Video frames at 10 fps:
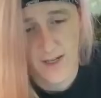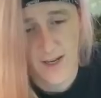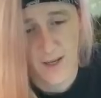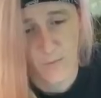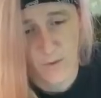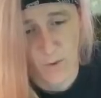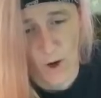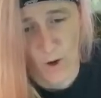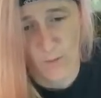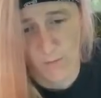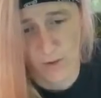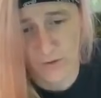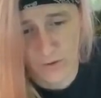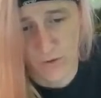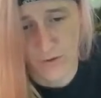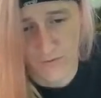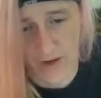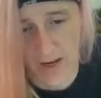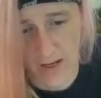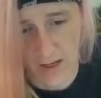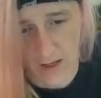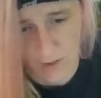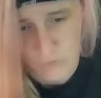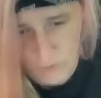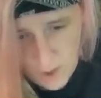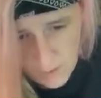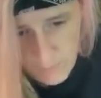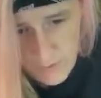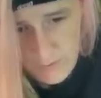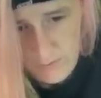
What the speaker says: it, and we were almost to the van, and I dropped.